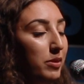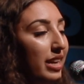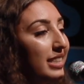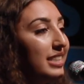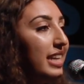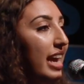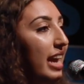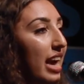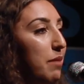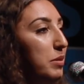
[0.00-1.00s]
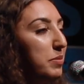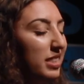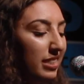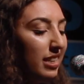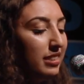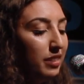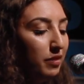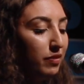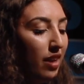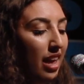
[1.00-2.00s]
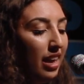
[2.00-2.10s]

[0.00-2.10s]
And I say I'm obsessive